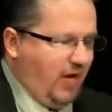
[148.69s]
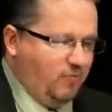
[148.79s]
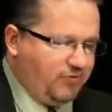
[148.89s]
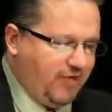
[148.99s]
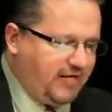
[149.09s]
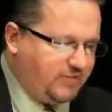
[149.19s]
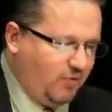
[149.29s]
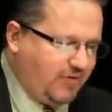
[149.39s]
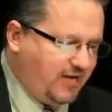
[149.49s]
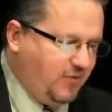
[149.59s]
And
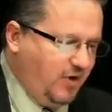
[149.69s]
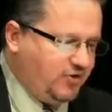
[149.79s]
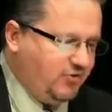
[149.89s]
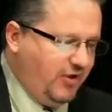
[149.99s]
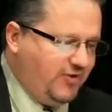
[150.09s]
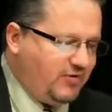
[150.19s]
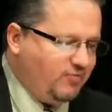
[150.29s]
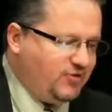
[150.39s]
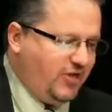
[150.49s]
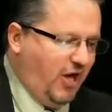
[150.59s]

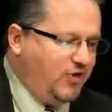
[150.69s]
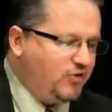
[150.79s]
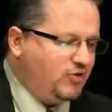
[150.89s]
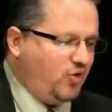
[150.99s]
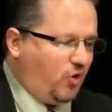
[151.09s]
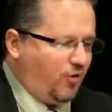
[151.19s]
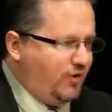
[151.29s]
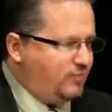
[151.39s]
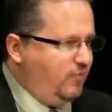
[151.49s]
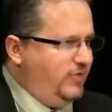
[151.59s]
that was the
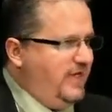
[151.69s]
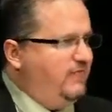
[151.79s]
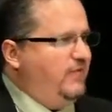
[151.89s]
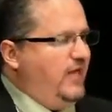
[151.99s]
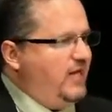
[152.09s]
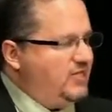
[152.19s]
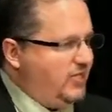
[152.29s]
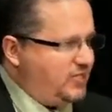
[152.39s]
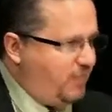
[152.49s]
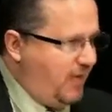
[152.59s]
undercurrent beneath the
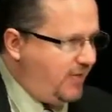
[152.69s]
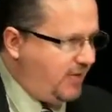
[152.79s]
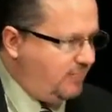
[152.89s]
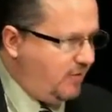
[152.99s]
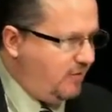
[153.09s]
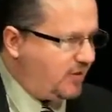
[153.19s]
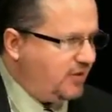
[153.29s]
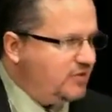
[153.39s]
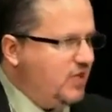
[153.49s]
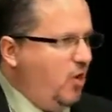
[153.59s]
NSA spying on
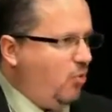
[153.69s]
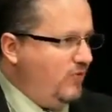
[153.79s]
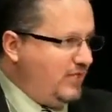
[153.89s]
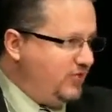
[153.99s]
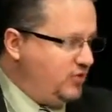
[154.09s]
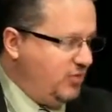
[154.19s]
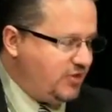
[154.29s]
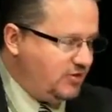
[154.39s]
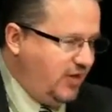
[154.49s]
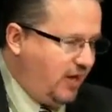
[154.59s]
Americans, or in that
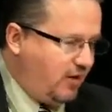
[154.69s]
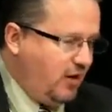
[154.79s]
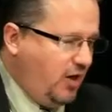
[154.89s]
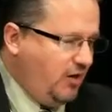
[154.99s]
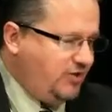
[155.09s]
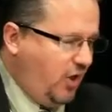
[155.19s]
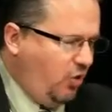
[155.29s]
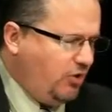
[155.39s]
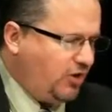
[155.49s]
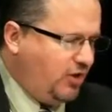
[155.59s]
situation there, they said,
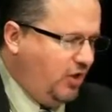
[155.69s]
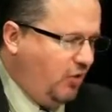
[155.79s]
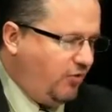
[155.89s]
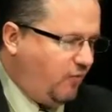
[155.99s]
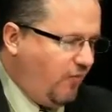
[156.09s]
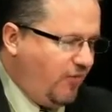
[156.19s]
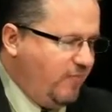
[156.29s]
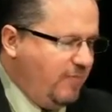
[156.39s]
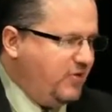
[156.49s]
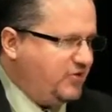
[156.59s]
oh look, the Fourth
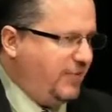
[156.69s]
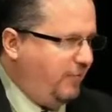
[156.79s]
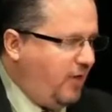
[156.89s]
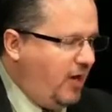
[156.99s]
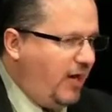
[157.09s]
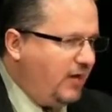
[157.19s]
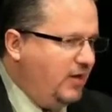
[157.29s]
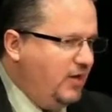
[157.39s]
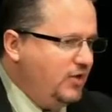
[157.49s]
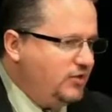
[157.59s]
Amendment doesn't
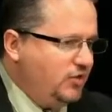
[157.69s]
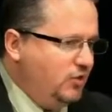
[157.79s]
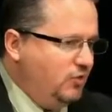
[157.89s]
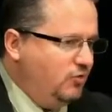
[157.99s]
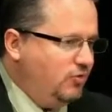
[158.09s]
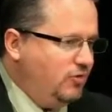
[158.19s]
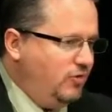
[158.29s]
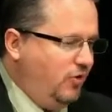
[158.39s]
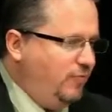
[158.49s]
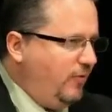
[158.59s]
apply to,
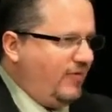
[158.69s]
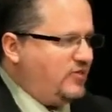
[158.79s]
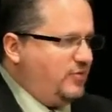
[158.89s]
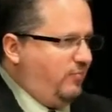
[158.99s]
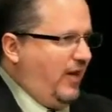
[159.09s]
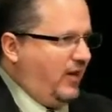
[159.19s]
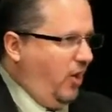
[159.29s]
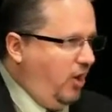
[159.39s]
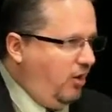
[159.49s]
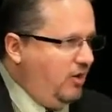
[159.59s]
the Bill of Rights doesn't apply
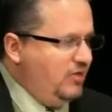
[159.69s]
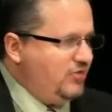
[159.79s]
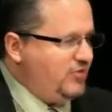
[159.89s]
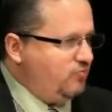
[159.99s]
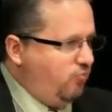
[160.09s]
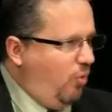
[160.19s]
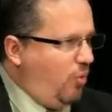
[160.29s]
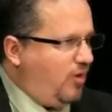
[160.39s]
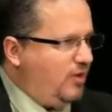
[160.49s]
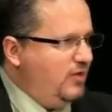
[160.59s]
at all. This is
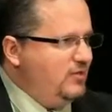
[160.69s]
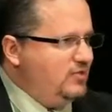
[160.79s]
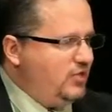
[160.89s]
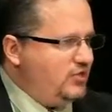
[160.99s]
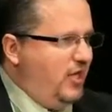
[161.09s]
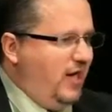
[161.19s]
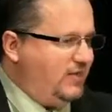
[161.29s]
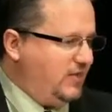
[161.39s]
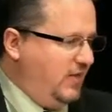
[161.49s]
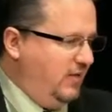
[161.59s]
war. This is
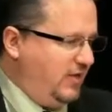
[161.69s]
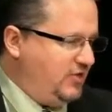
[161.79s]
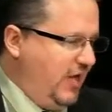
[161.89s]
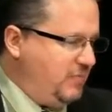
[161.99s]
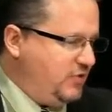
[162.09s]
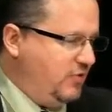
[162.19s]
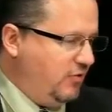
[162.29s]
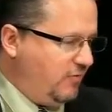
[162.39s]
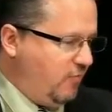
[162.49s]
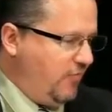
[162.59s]
not an exception
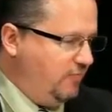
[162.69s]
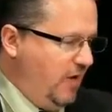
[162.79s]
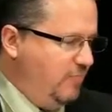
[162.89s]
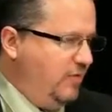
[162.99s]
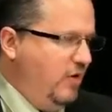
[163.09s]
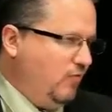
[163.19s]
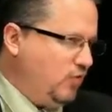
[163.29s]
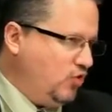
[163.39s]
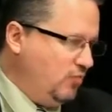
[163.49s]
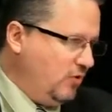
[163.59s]
under the Fourth Amendment
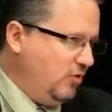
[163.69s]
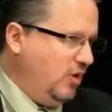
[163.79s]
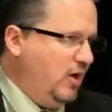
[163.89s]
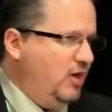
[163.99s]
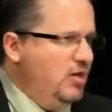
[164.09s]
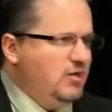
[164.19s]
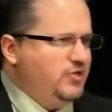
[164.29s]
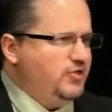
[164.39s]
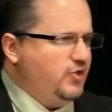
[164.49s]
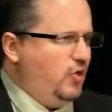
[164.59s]
for criminal law.
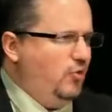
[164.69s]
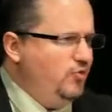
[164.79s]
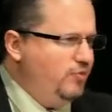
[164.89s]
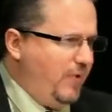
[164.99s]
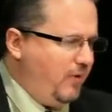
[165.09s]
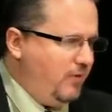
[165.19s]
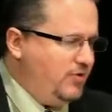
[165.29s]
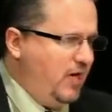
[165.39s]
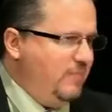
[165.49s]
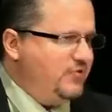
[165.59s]
This is a whole new paradigm.